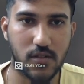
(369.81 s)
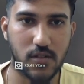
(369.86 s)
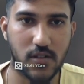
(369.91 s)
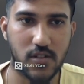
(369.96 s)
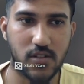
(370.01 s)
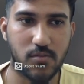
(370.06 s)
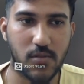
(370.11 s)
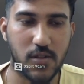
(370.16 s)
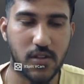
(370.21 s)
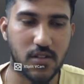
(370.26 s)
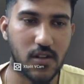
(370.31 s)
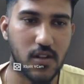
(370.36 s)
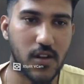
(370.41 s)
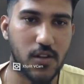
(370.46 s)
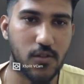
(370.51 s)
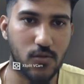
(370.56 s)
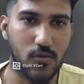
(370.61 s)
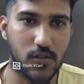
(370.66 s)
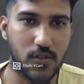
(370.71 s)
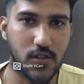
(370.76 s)
it's basically a
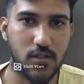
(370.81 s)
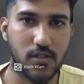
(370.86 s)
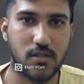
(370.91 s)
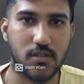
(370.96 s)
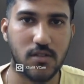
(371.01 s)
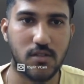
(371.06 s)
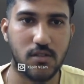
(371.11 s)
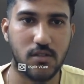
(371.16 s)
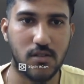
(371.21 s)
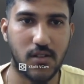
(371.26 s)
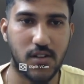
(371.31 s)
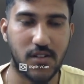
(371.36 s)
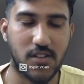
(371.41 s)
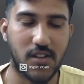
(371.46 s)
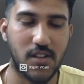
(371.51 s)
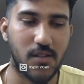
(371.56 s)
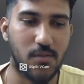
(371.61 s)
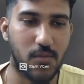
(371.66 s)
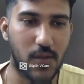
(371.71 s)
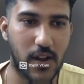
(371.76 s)
Node.js, let's
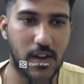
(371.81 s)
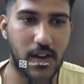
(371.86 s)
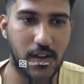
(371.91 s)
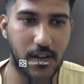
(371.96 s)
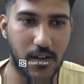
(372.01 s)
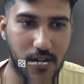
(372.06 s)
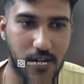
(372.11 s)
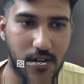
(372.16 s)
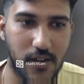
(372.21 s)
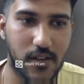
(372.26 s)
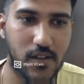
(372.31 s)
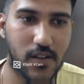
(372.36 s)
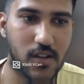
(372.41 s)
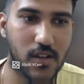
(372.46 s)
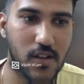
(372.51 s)
say an entity